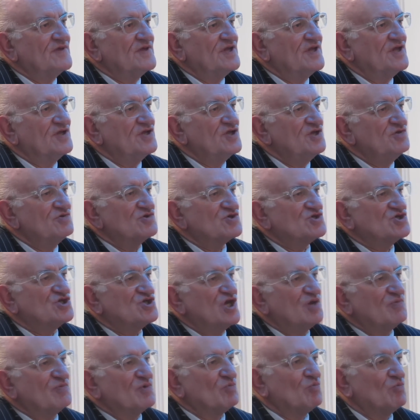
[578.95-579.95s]
And you as
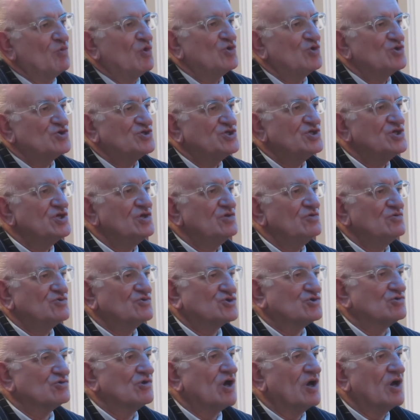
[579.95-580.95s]
chairman, what do you
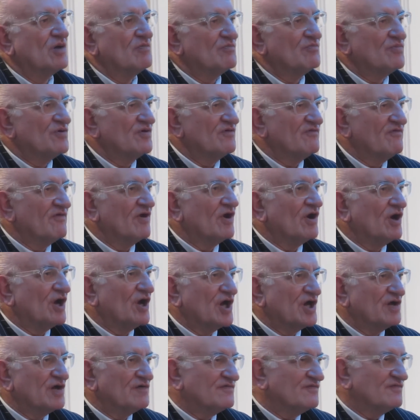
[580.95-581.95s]
try and
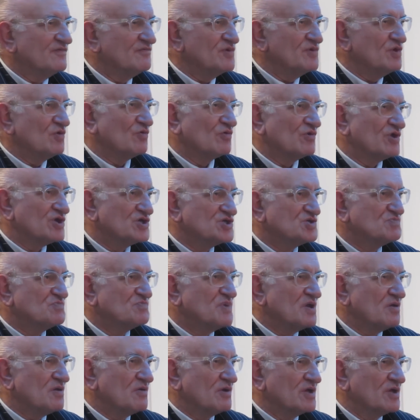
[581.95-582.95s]
provide from your
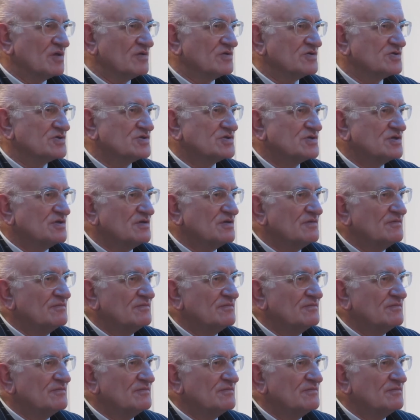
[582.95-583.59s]
experience?